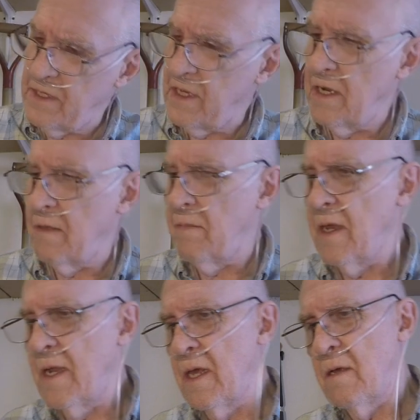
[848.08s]
set up
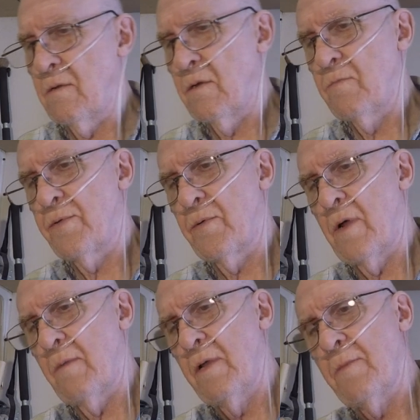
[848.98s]
by now, no
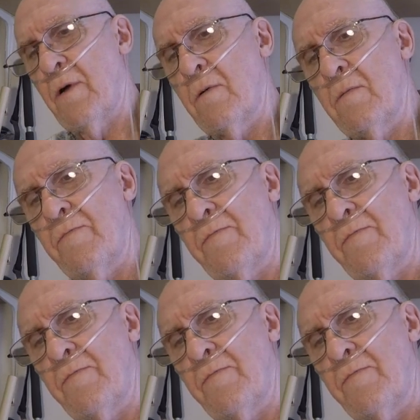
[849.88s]
problemo.